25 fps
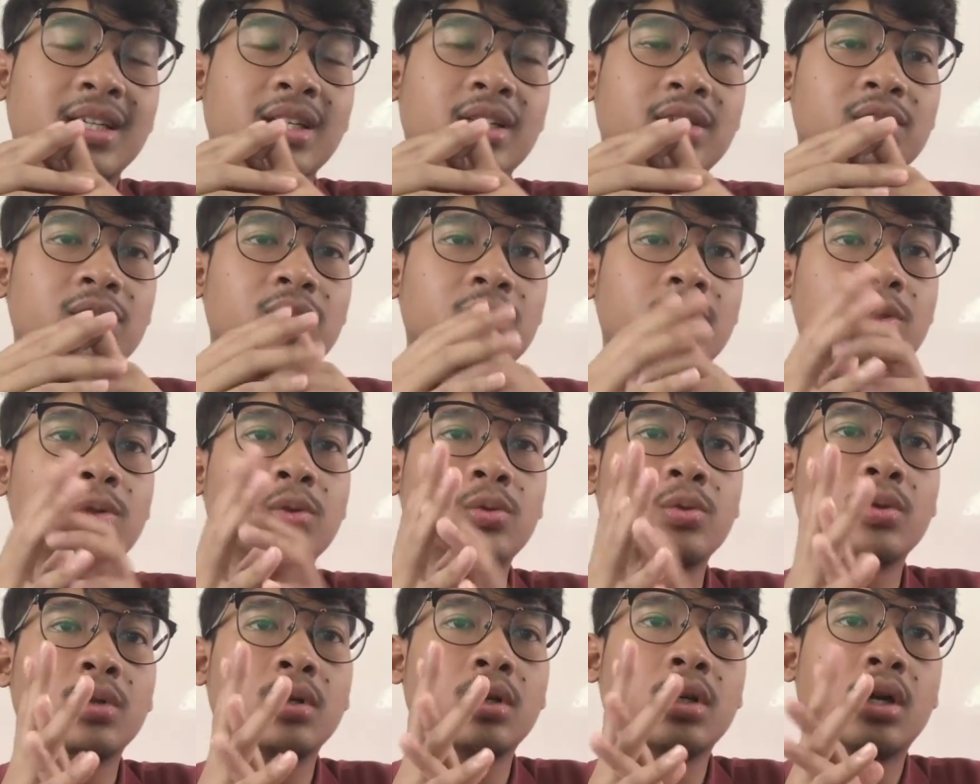So
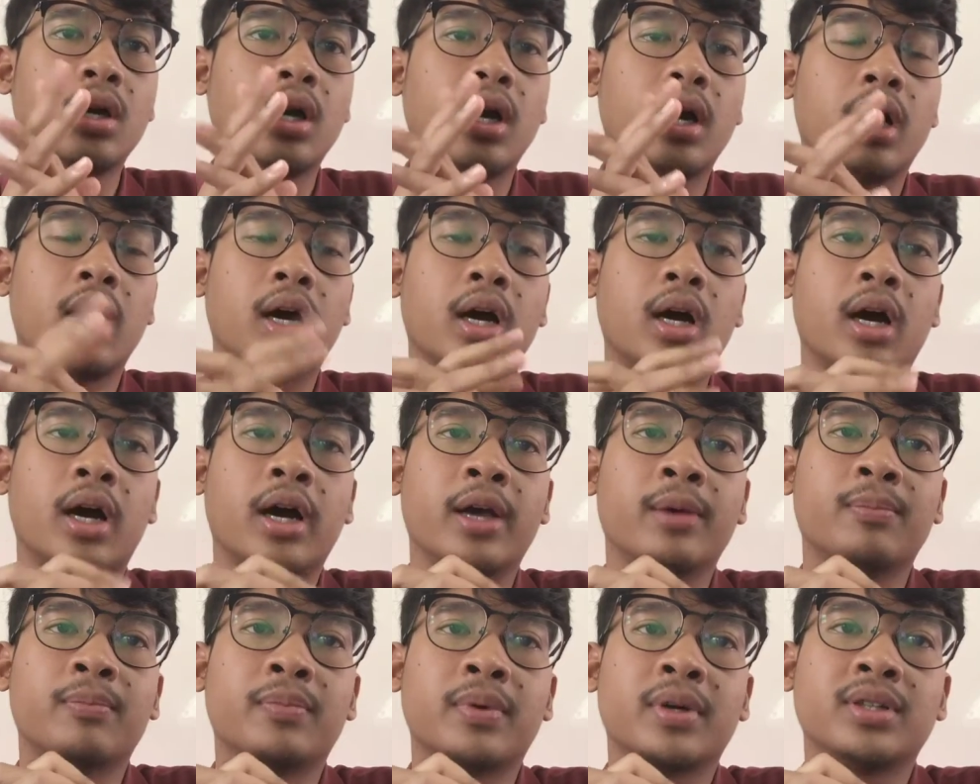I
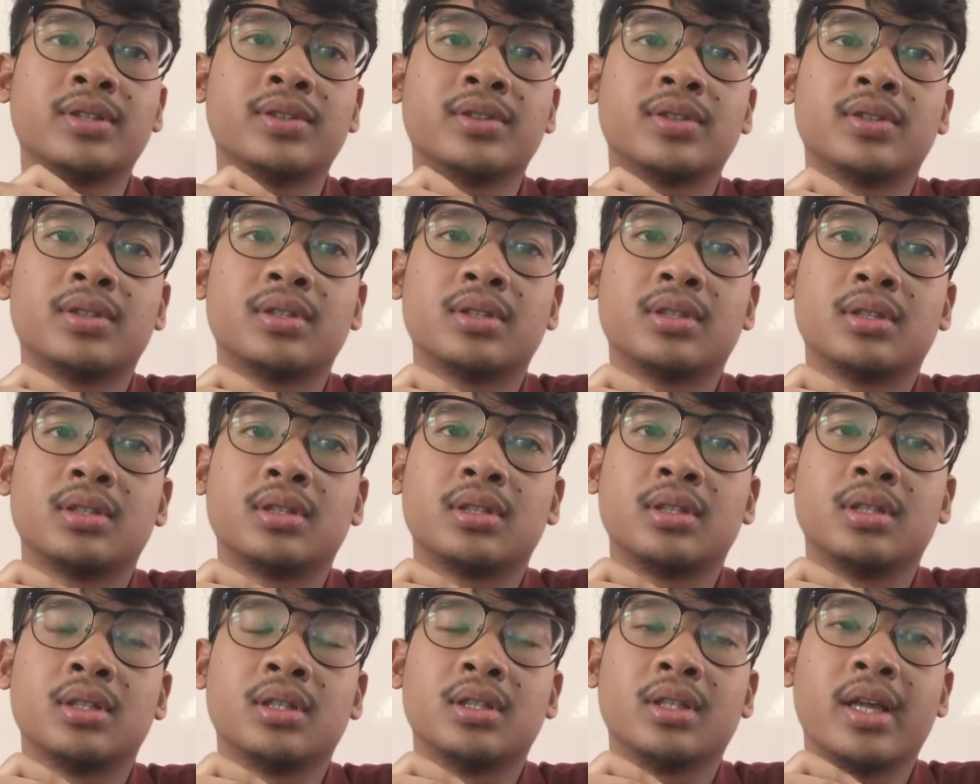pass
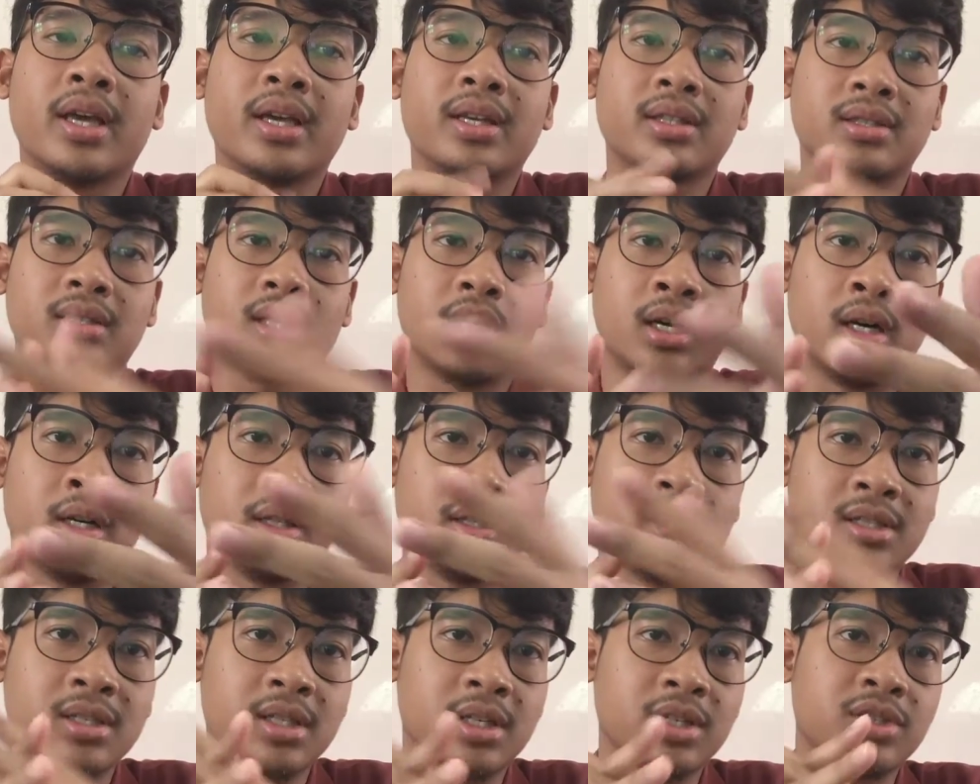the next
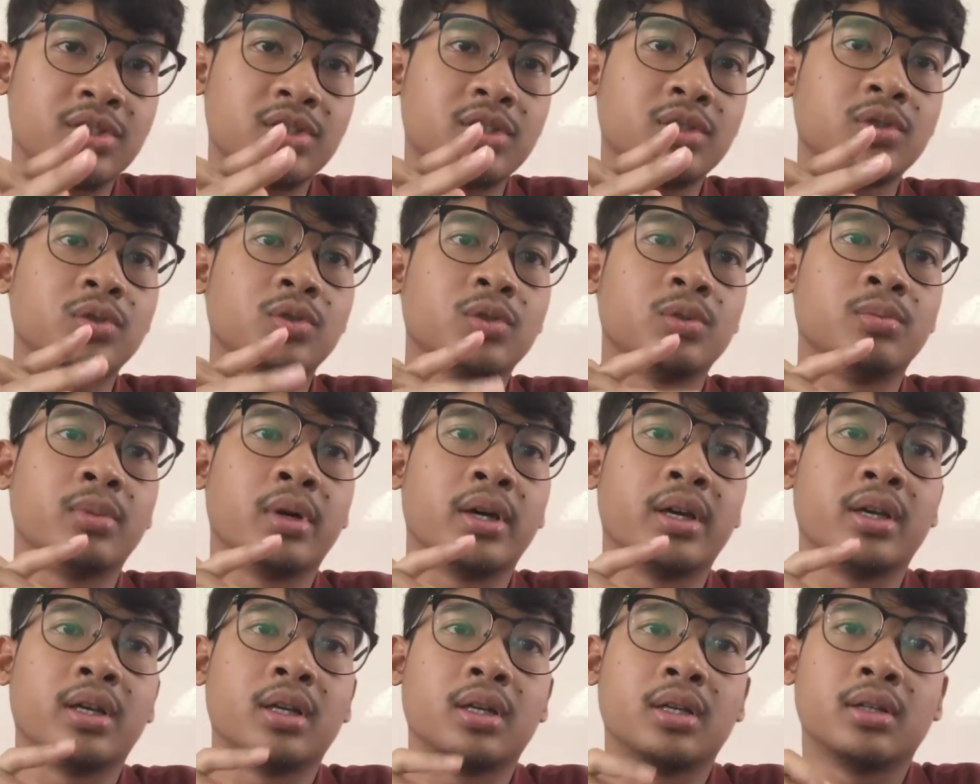discussion to
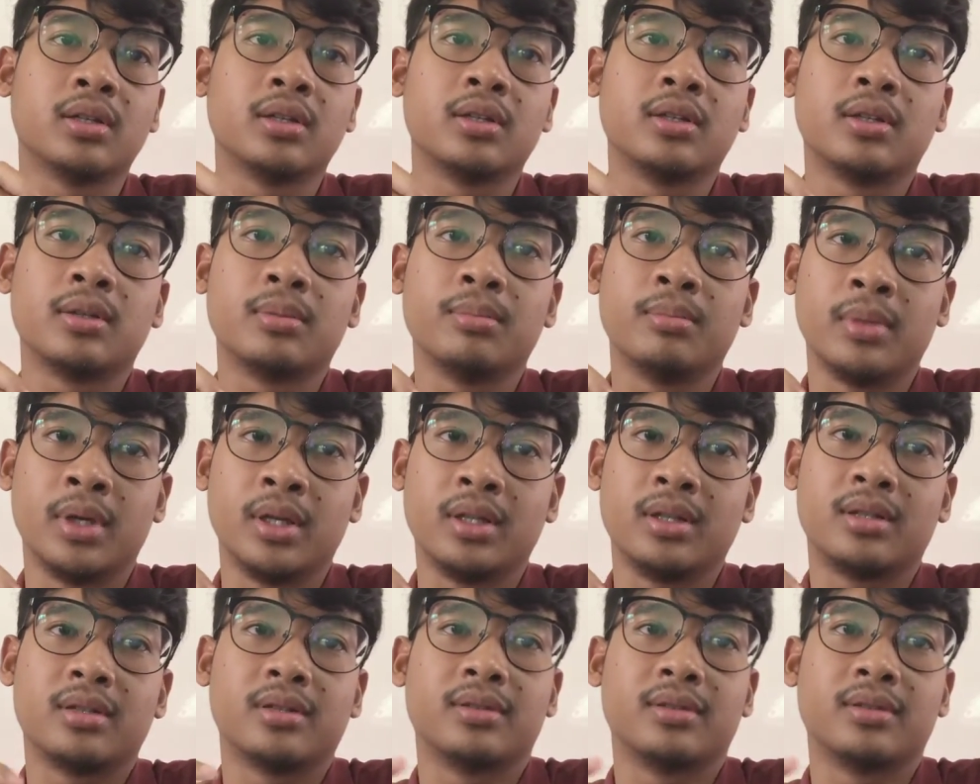my mate.